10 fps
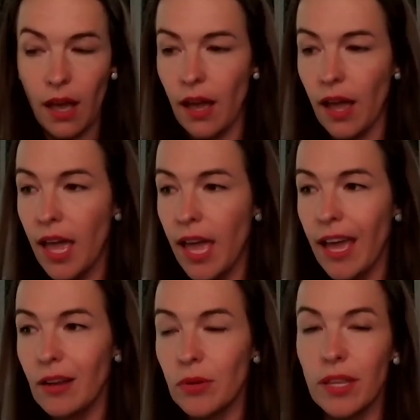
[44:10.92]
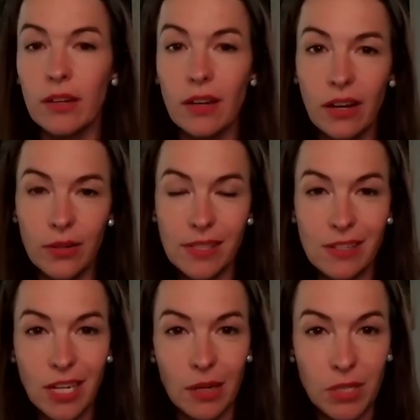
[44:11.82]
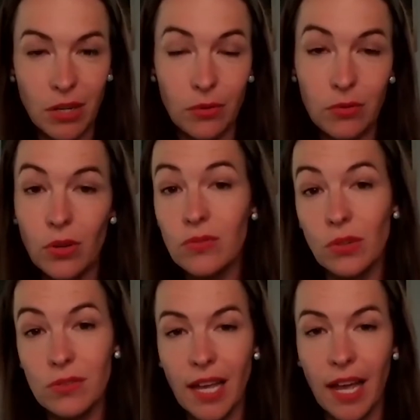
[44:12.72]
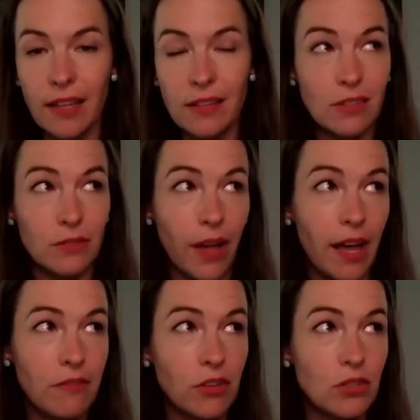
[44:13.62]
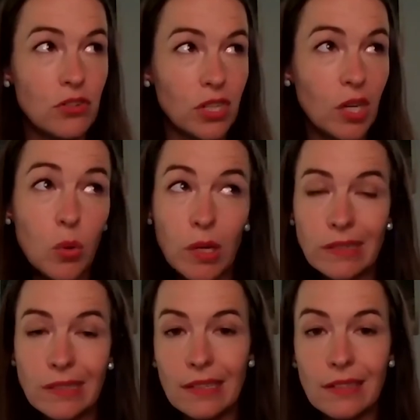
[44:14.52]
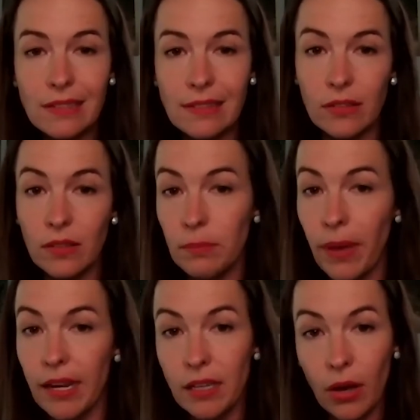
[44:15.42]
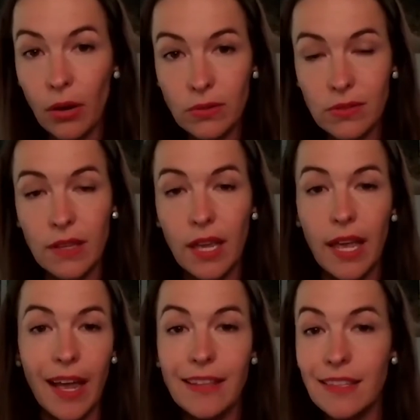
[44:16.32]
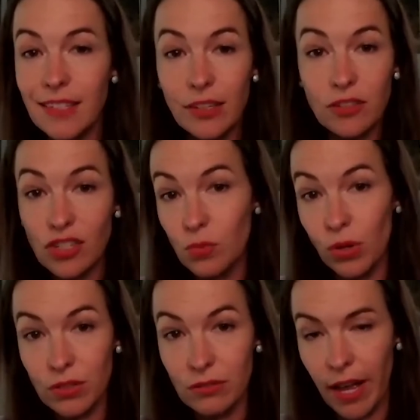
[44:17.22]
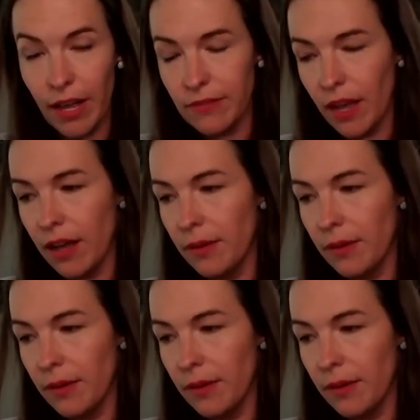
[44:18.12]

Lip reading: And we're like, oh, it's a shame those don't survive. They're usually quilted silk petticoats and the silk just won't survive.